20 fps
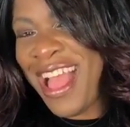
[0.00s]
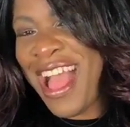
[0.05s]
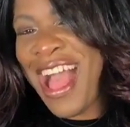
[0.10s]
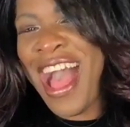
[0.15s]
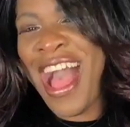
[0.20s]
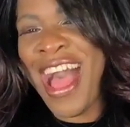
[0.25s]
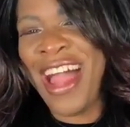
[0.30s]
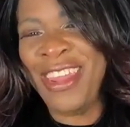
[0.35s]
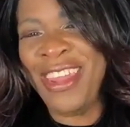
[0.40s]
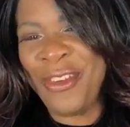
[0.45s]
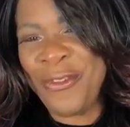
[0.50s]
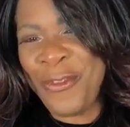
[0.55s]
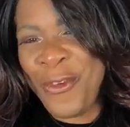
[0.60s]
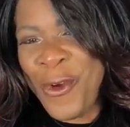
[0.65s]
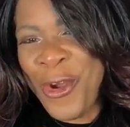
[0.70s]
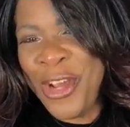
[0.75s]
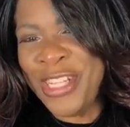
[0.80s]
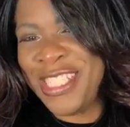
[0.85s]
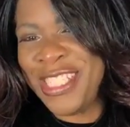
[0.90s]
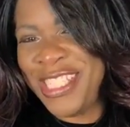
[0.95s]
I look
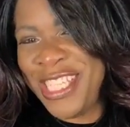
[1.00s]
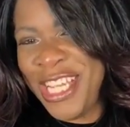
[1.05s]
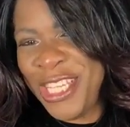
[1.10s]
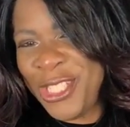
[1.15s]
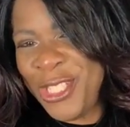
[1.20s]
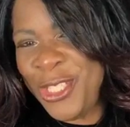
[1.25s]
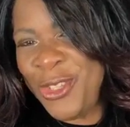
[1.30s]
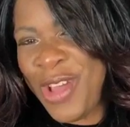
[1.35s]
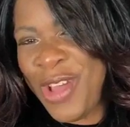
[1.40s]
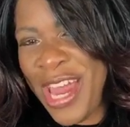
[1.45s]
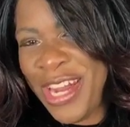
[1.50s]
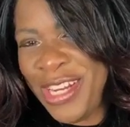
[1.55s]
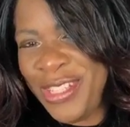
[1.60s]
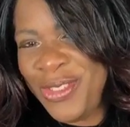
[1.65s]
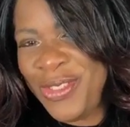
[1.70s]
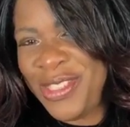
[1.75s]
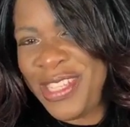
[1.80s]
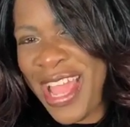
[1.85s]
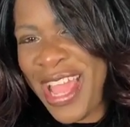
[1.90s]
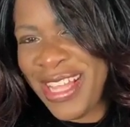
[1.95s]
forward to teaching you how to do
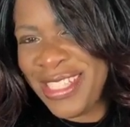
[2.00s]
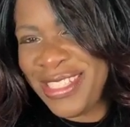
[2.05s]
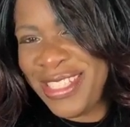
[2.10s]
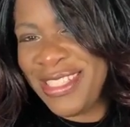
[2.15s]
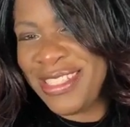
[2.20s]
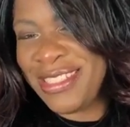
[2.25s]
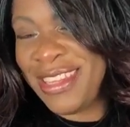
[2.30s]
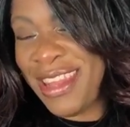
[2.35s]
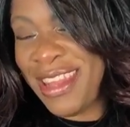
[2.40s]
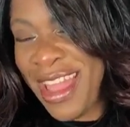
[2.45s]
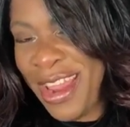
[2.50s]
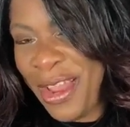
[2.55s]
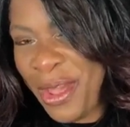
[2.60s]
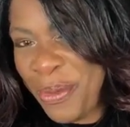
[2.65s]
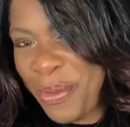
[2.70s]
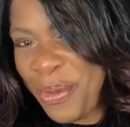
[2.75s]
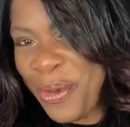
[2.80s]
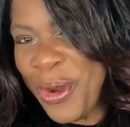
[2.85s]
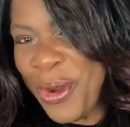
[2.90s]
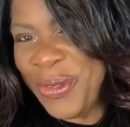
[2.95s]
taxes like a
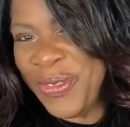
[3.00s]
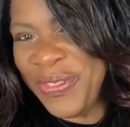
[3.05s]
pro.